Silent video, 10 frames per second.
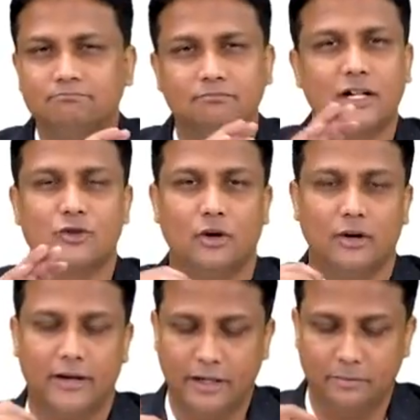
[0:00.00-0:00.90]
That's all.
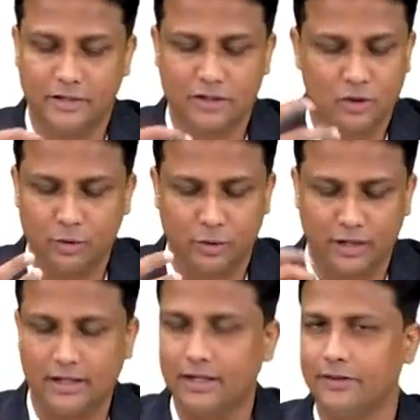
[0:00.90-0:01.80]
9 plus 2,
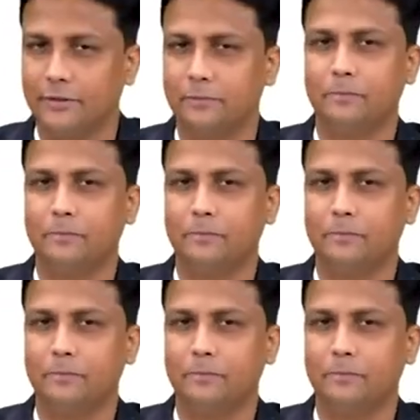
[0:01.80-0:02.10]
totally 11.